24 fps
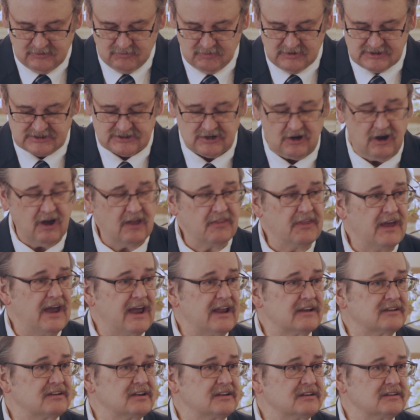We saw
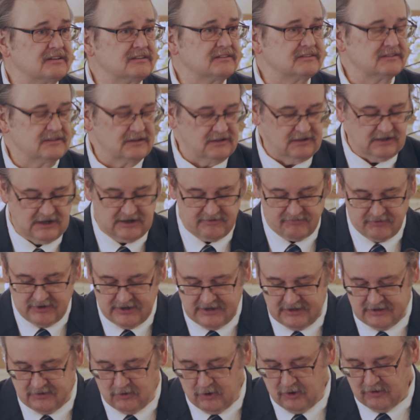that
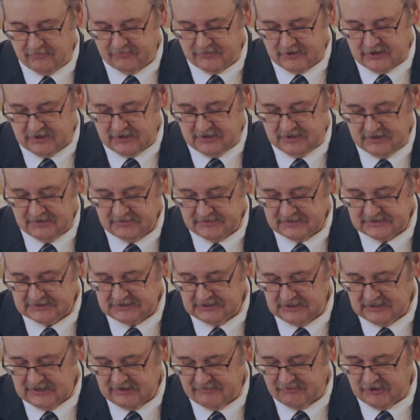delivering over, the
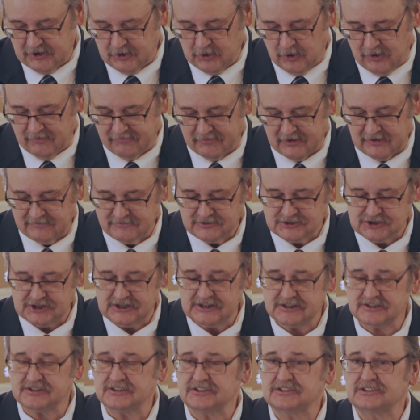delivering over of
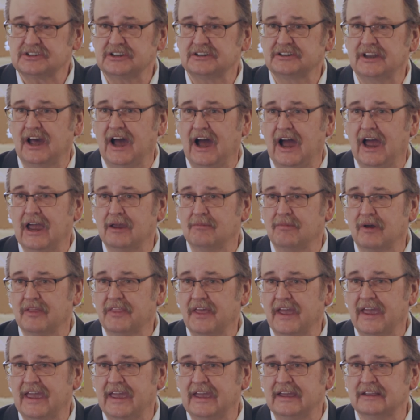Jesus to die by
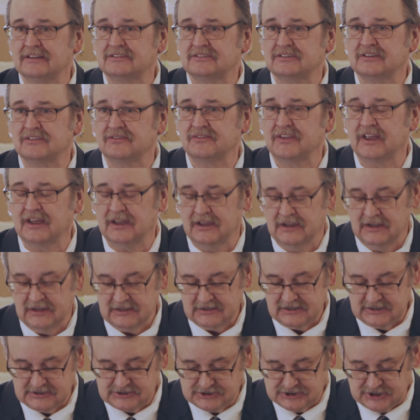the hands of the,
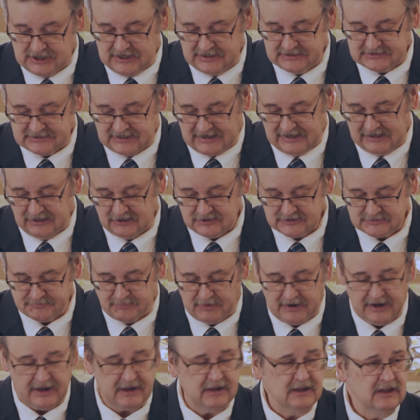the Gentiles,
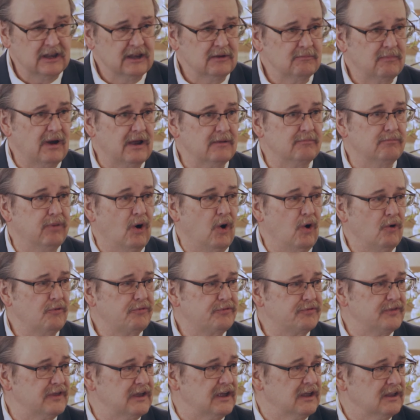by, by
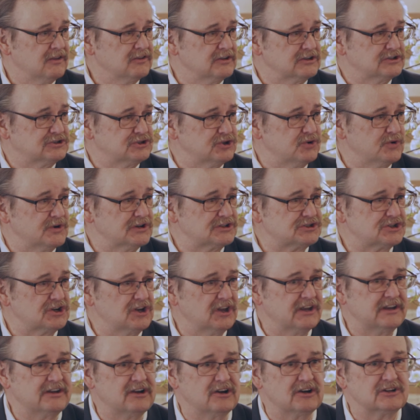both the, the Jewish
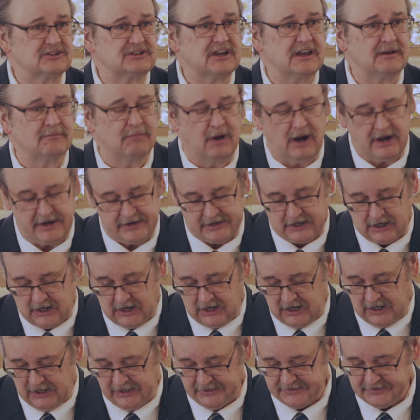leaders and by
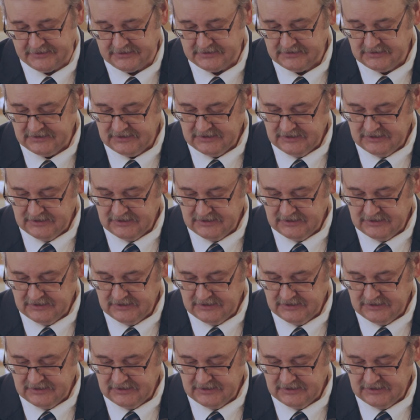God.